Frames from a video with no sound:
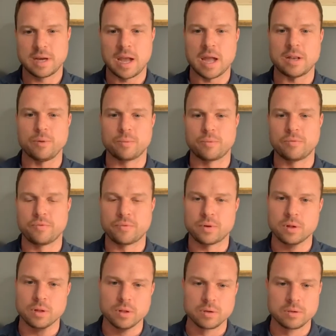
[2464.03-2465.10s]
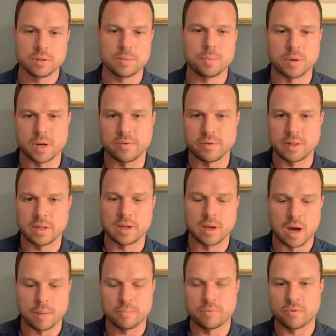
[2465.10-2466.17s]
you clearly put everything
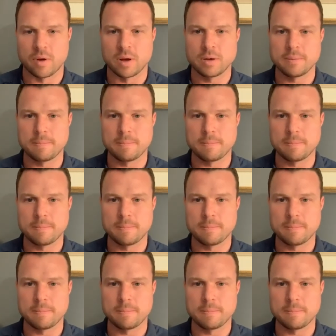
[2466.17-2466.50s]
up front